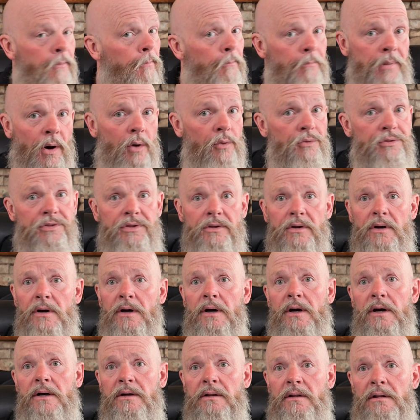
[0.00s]
Both
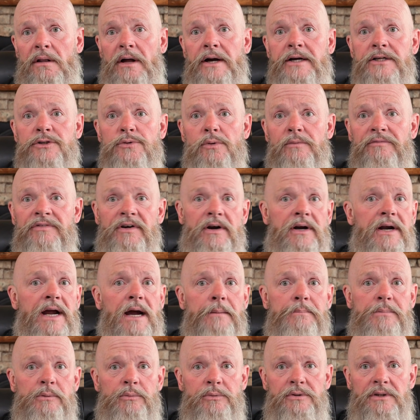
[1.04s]
clients were very
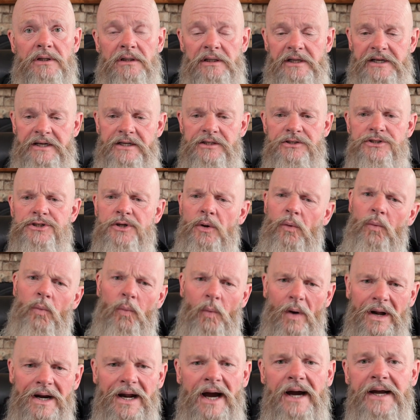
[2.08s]
happy with the lens. So
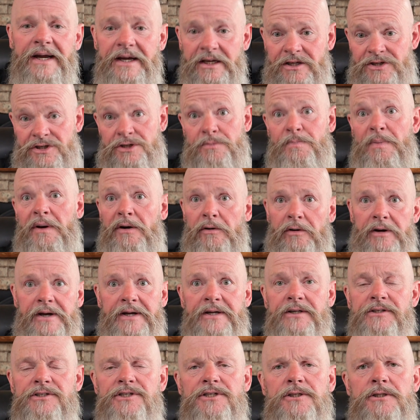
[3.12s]
what I
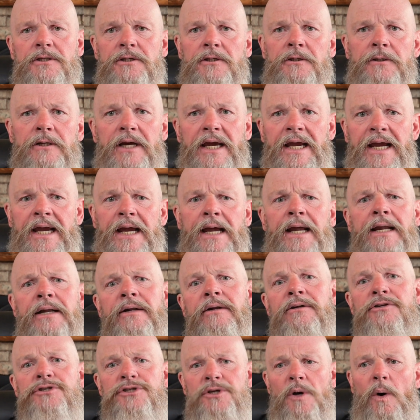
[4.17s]
experienced,
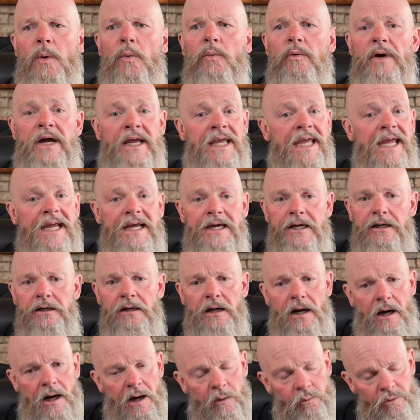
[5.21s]
and so
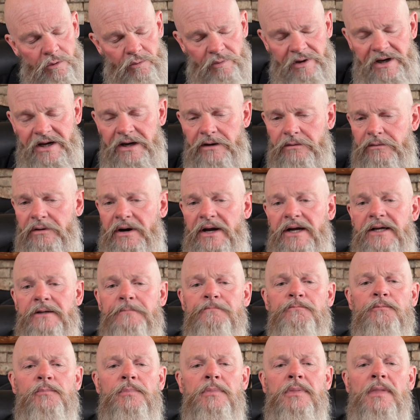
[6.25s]
again, I want to reiterate,
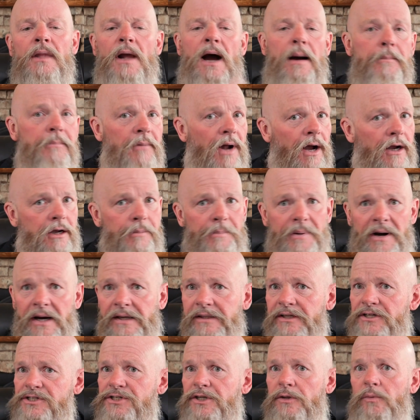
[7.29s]
I'm not
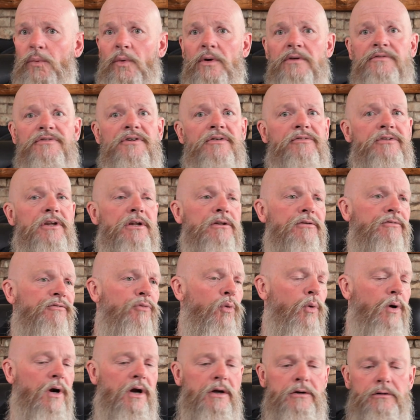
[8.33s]
comparing this to the 150 to the
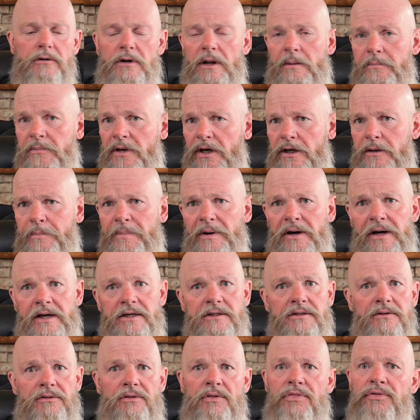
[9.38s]
400. I'm not comparing
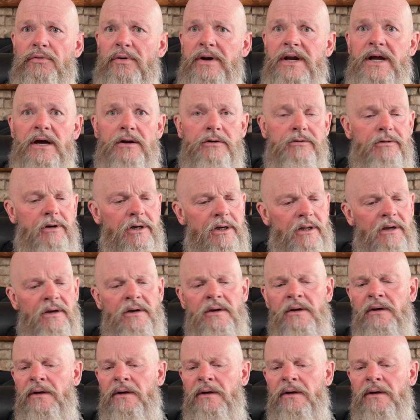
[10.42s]
it to the 300.